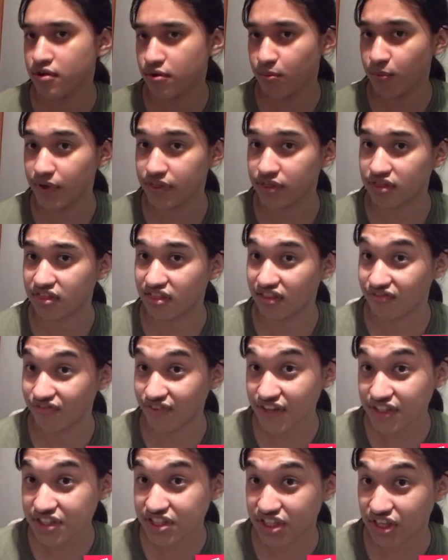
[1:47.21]
with the
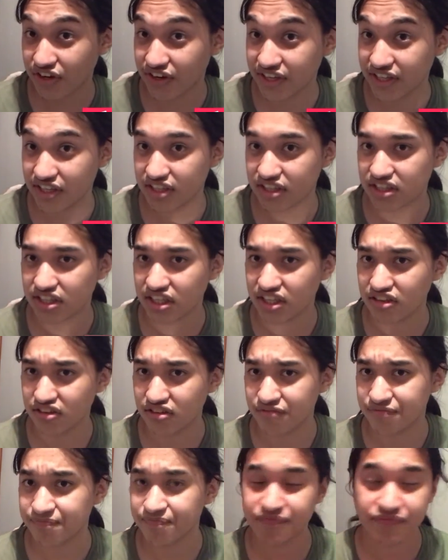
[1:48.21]
first card
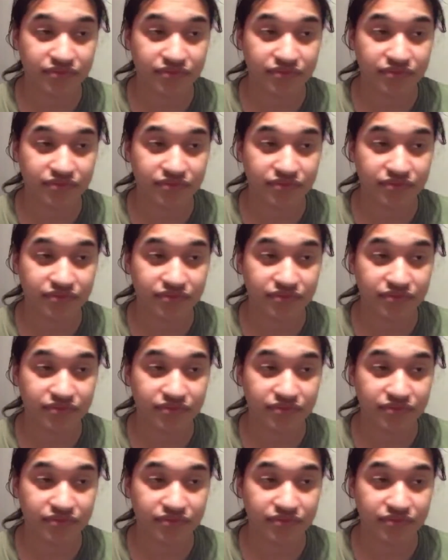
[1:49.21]
of